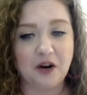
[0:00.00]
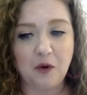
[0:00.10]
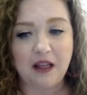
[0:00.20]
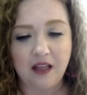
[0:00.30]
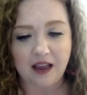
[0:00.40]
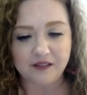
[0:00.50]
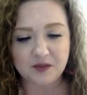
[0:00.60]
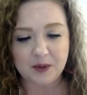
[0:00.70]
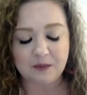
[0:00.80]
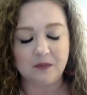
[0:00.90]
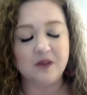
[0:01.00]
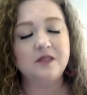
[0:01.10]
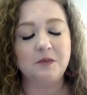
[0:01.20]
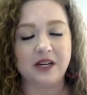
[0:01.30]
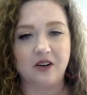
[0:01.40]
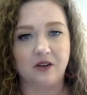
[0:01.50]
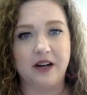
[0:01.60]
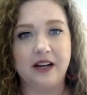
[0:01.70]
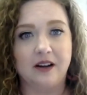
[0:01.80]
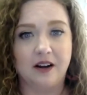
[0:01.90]
Well, I've spent most of my
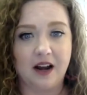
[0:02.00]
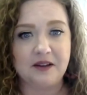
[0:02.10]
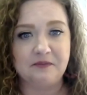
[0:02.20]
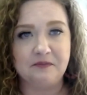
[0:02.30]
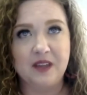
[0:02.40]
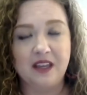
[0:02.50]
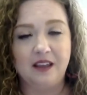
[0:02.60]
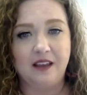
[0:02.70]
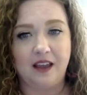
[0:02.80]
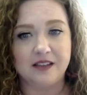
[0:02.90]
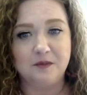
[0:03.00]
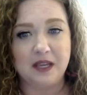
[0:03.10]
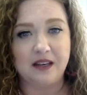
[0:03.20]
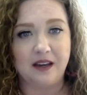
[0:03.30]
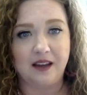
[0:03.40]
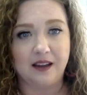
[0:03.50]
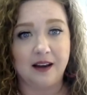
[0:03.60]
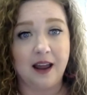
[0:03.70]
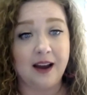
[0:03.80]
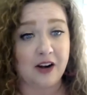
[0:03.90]
career has been in
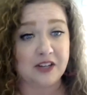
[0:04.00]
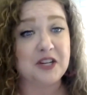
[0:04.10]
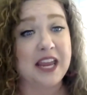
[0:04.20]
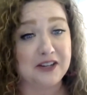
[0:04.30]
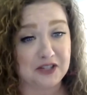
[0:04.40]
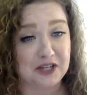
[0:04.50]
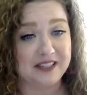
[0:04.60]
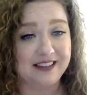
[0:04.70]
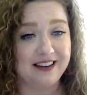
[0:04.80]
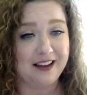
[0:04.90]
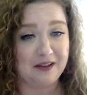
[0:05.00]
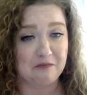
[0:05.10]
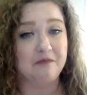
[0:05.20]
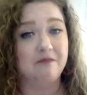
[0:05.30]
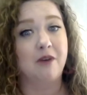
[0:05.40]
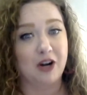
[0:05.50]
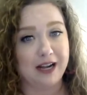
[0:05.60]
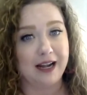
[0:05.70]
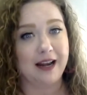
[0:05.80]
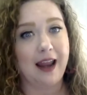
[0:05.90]
higher education,
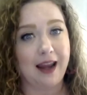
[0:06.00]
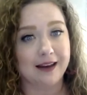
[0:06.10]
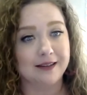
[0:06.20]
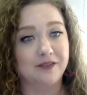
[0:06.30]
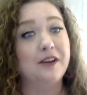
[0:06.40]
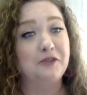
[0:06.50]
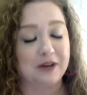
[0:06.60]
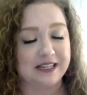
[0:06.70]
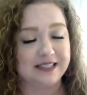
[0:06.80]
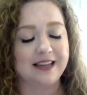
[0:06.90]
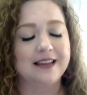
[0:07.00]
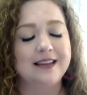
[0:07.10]
marketing and fundraising.